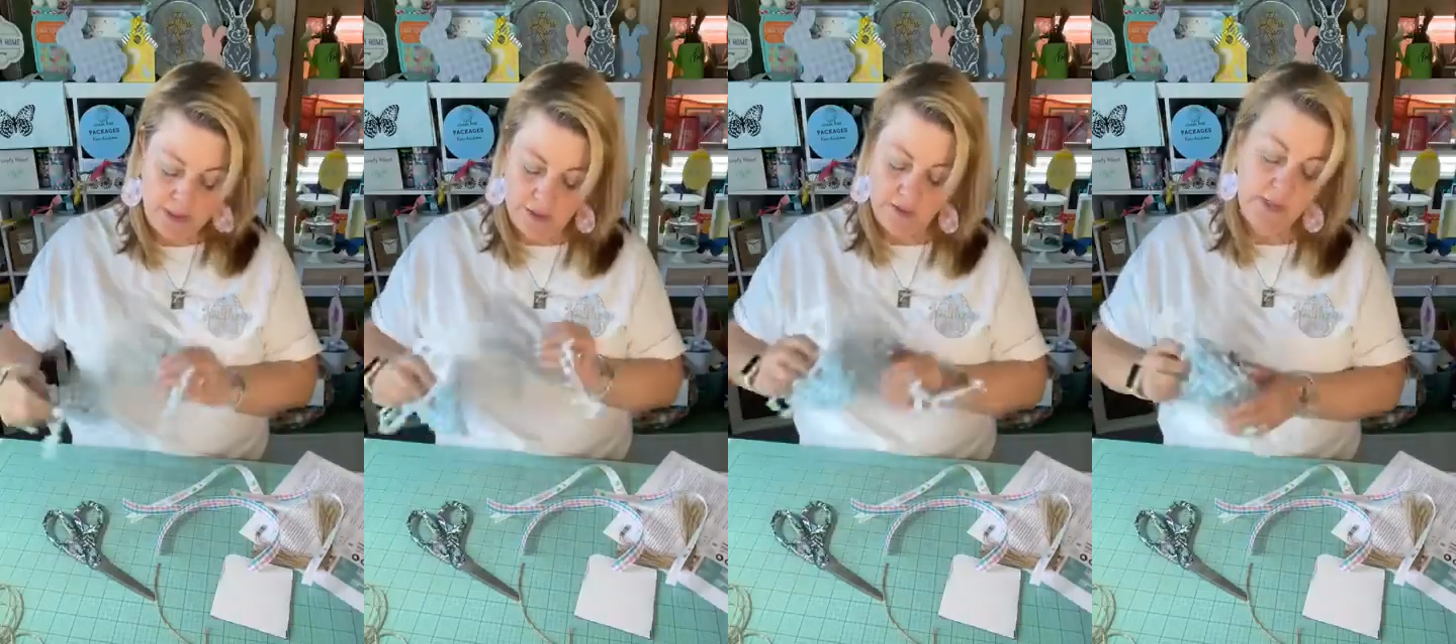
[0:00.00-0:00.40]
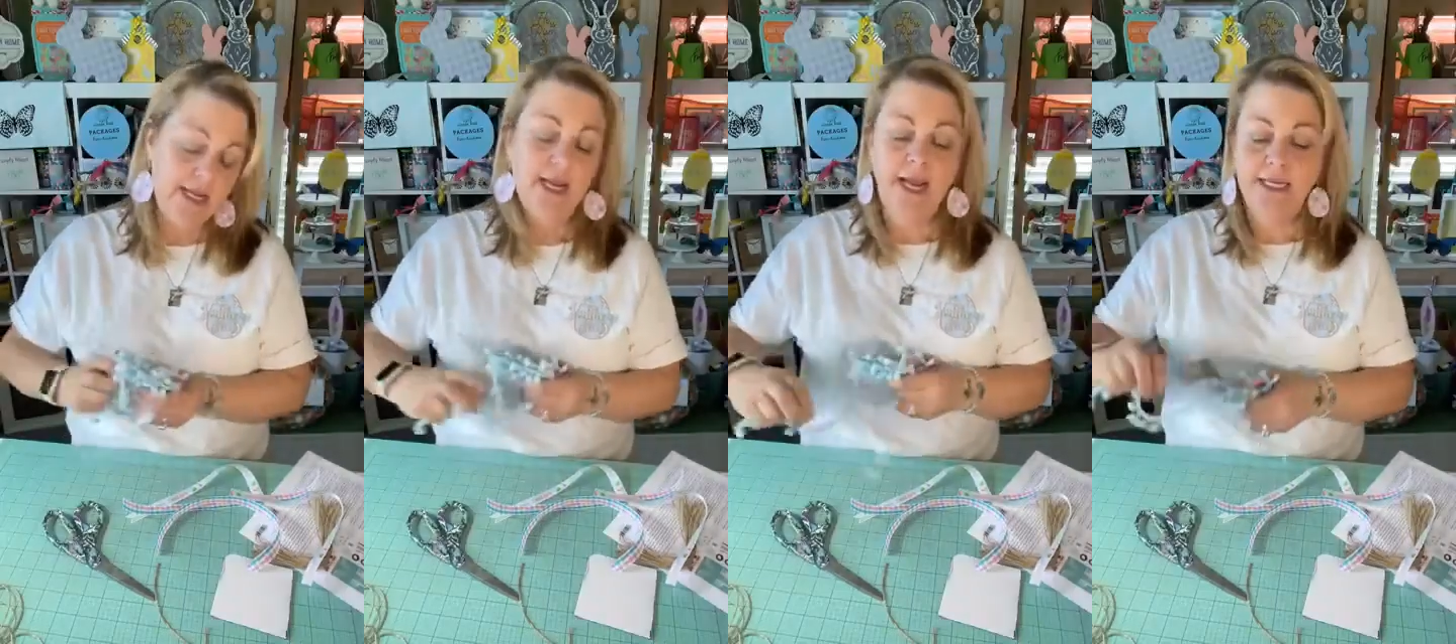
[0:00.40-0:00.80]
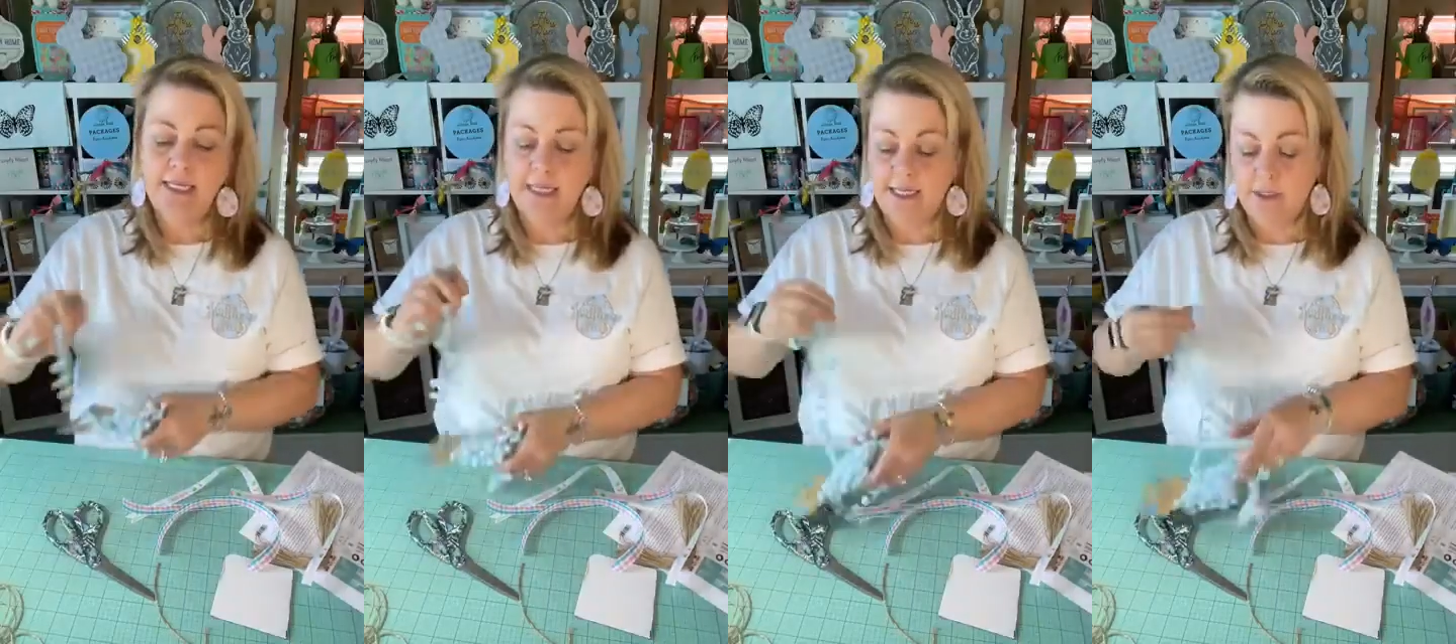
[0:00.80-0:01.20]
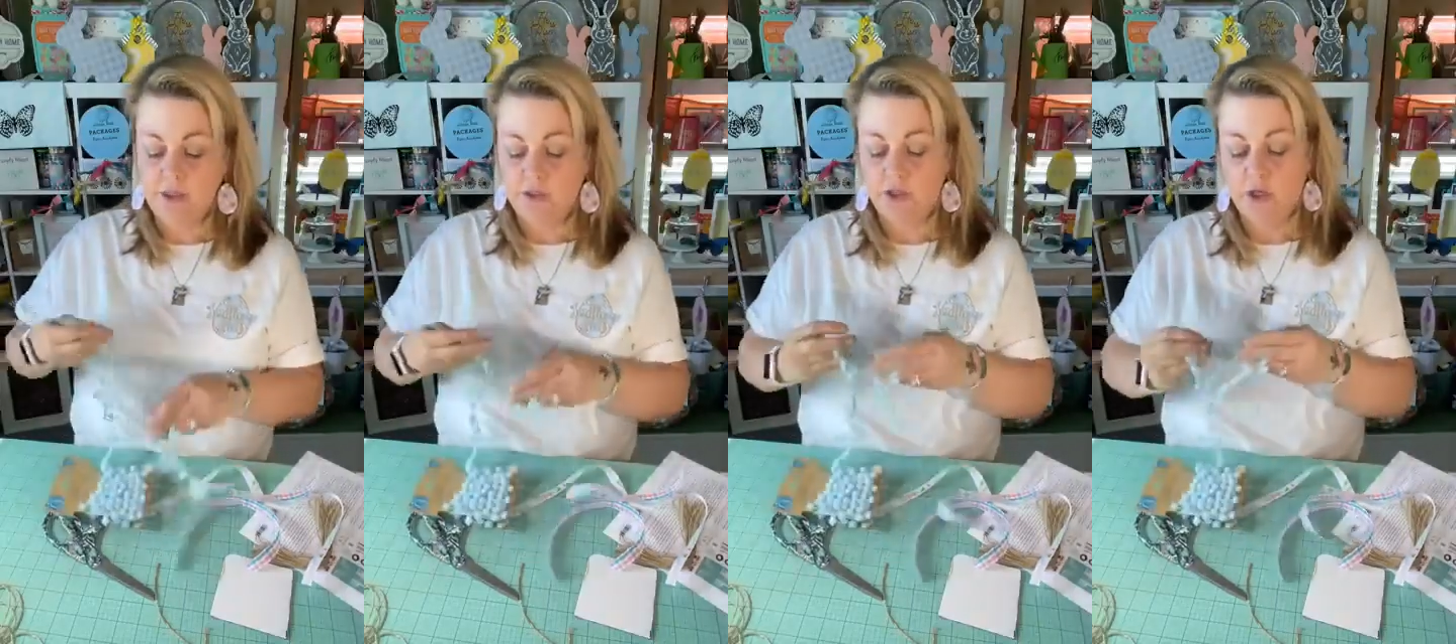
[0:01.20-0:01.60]
You get an idea, you
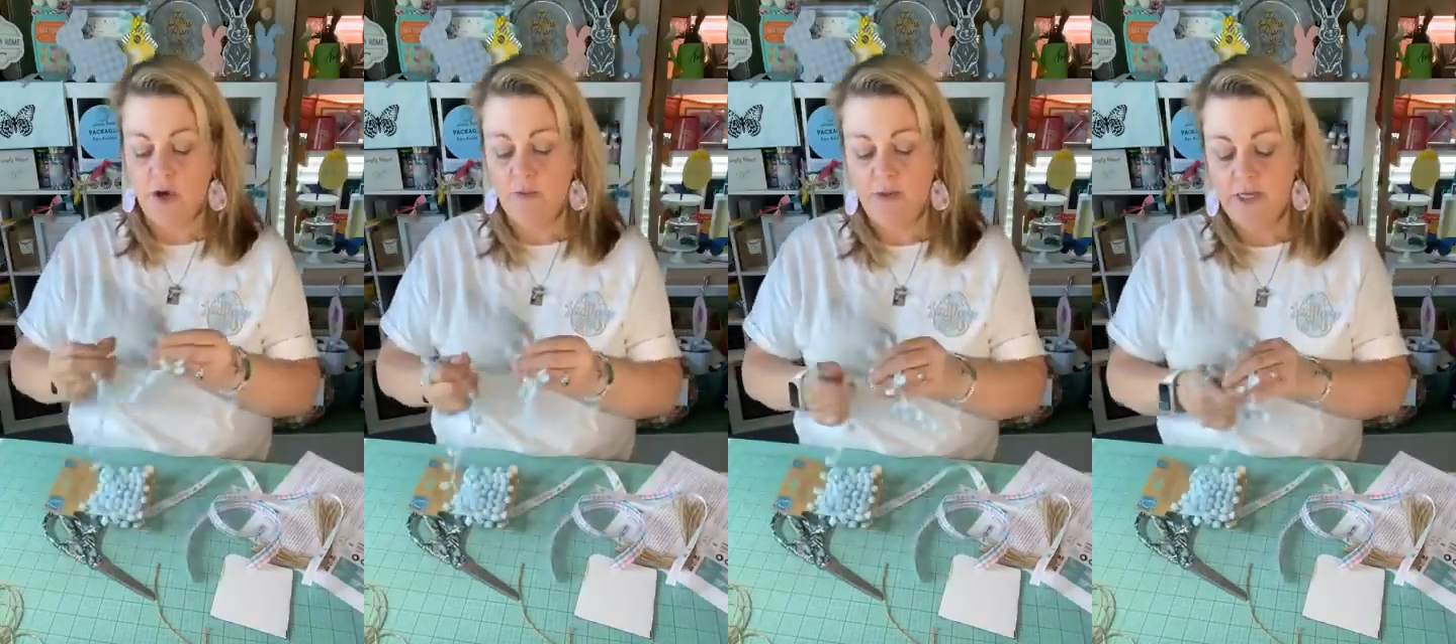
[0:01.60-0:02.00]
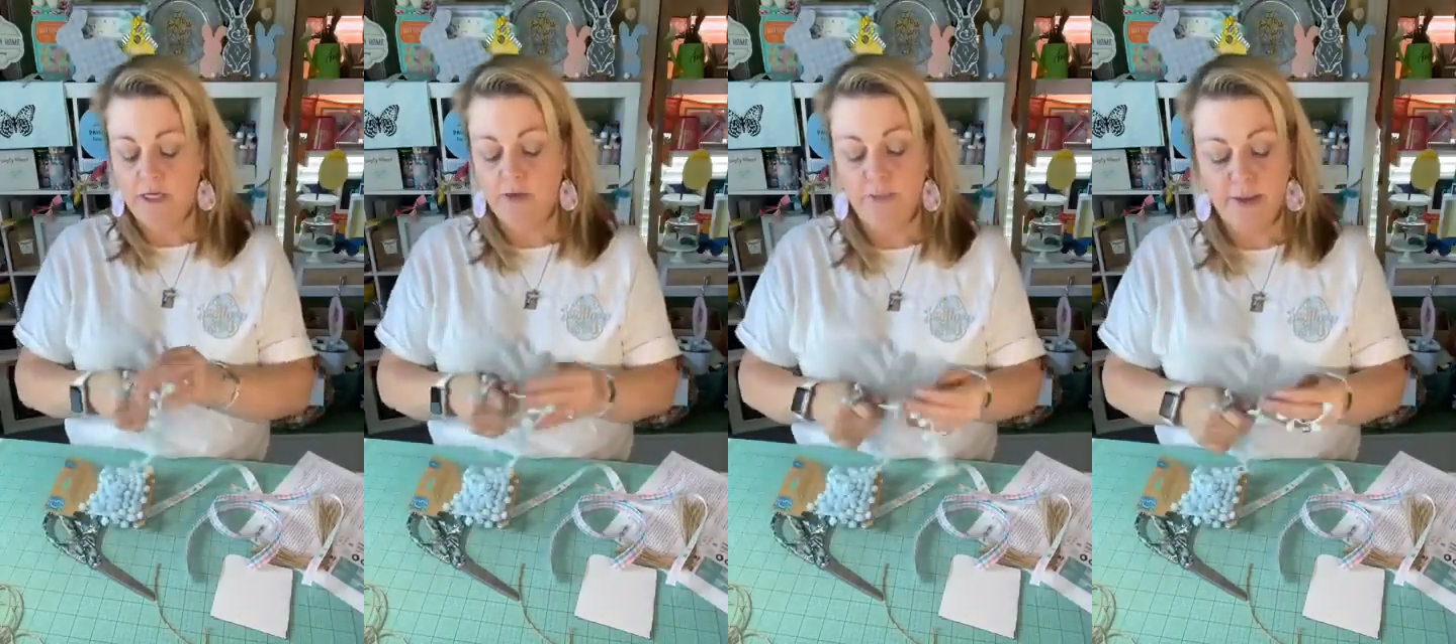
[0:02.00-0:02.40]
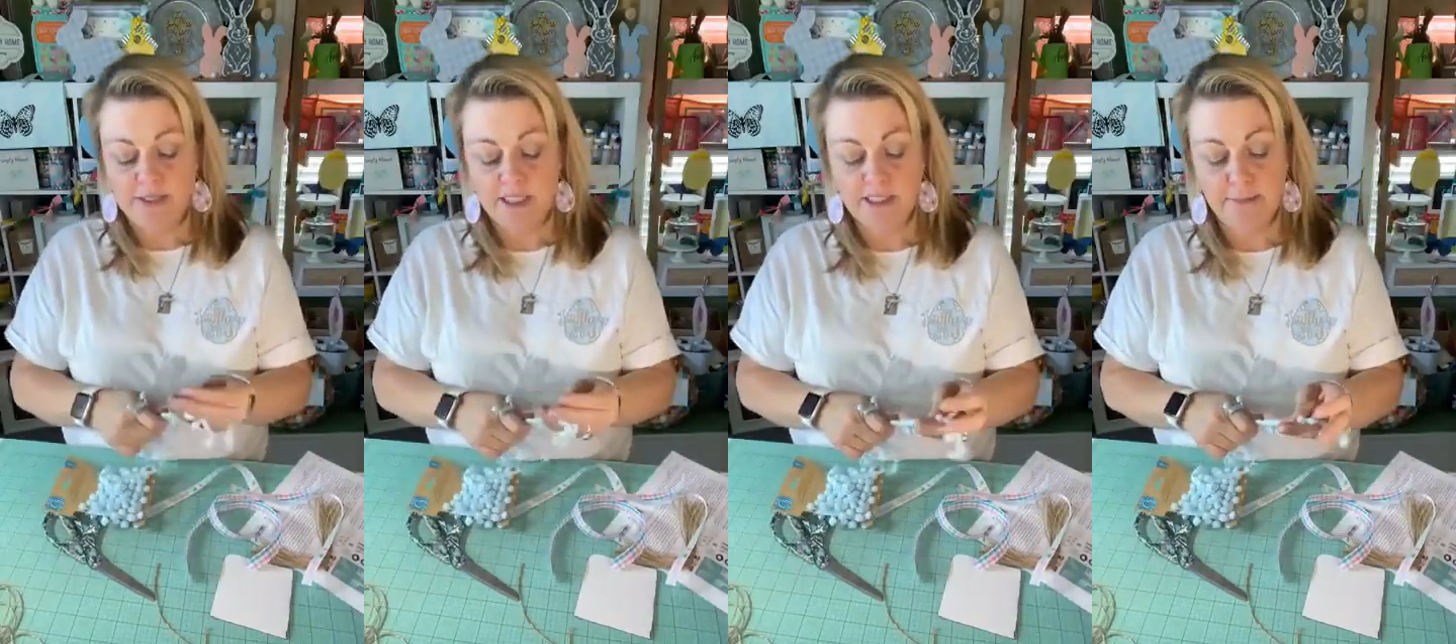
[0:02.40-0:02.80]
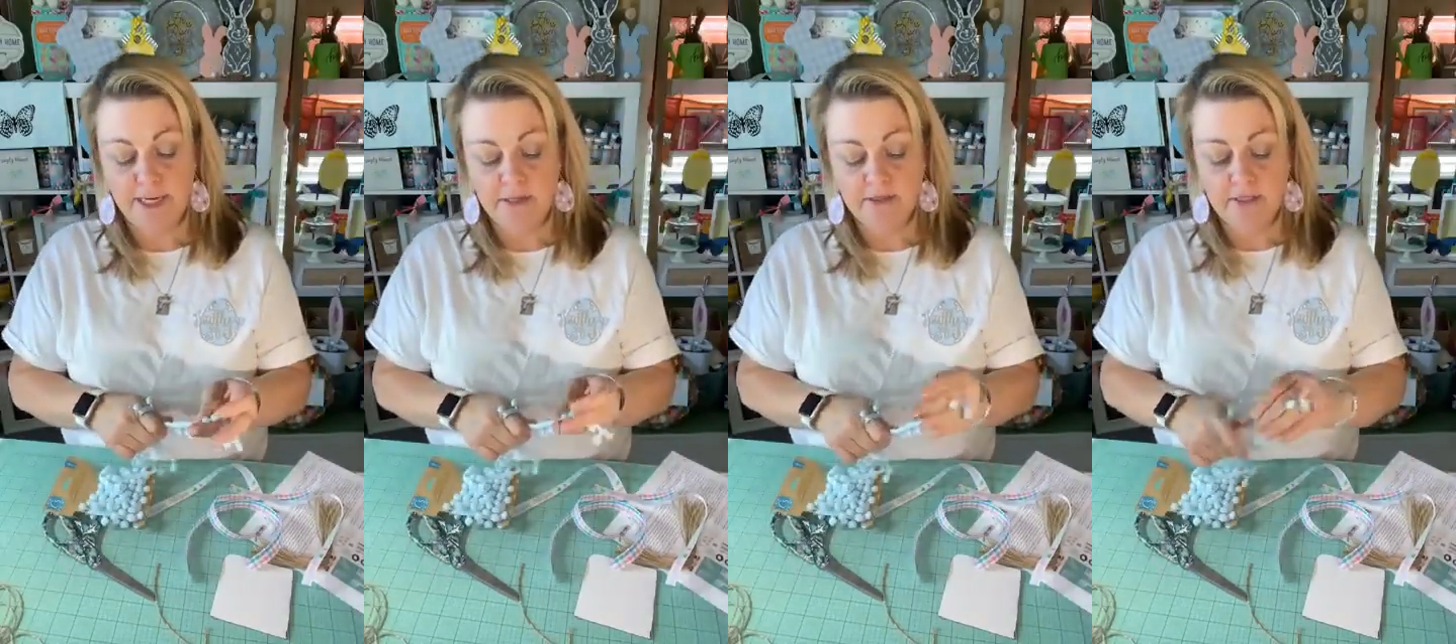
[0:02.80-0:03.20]
start with it, you maybe see somebody
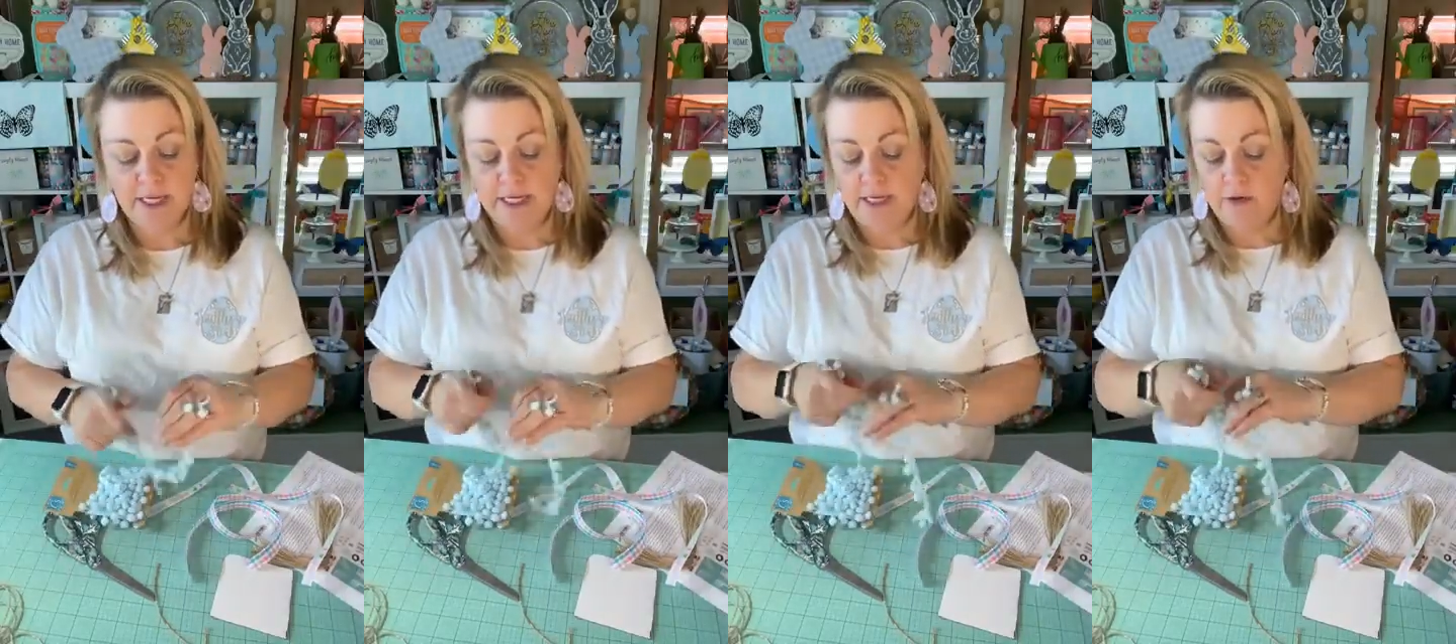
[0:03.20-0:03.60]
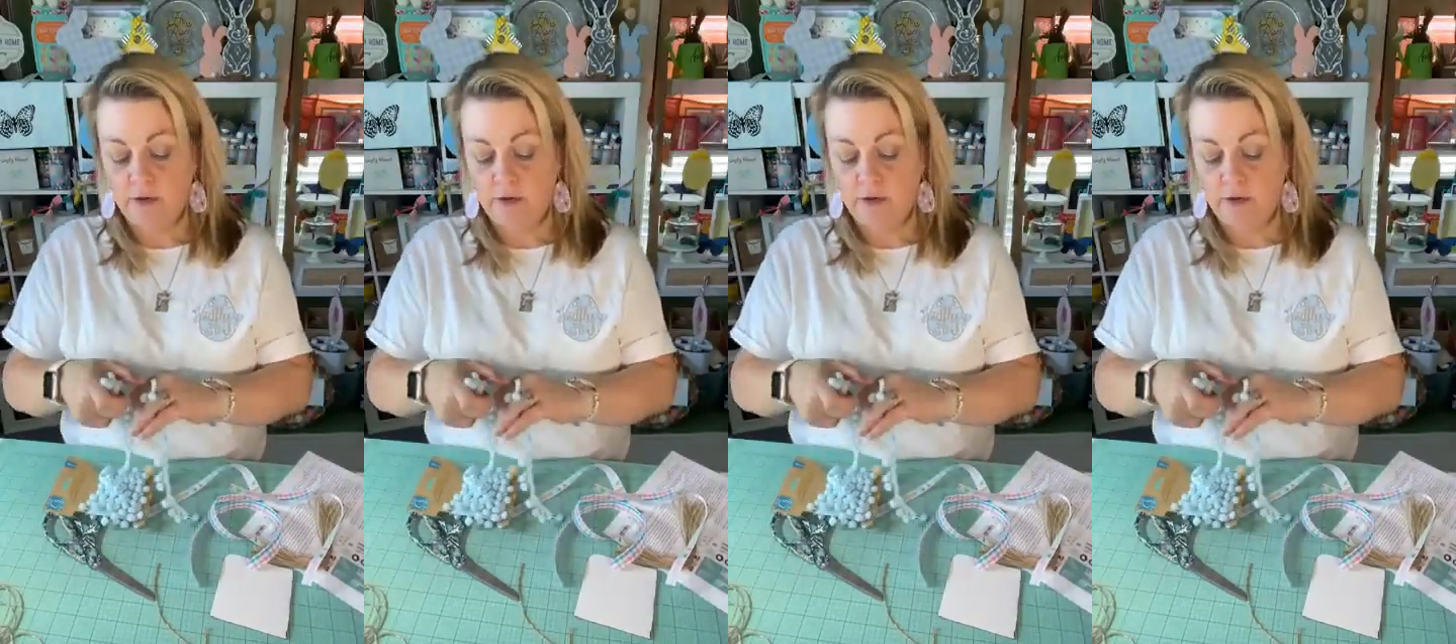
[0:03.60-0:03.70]
else's idea,